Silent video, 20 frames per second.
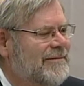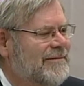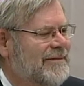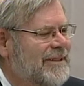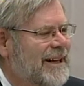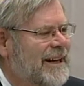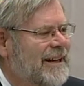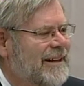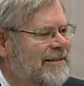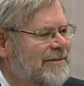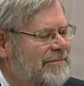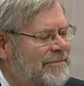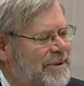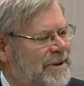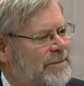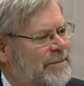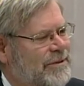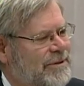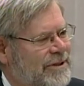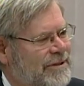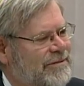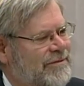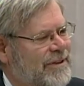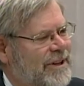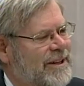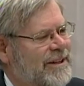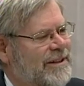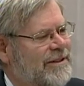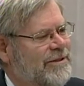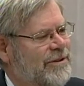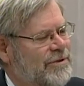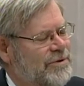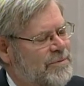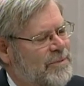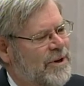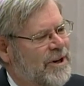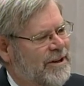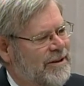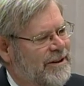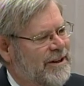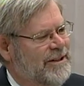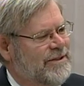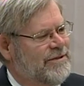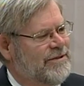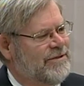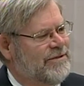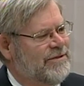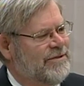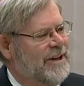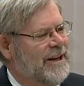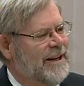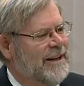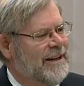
that, and people can find those prior answers.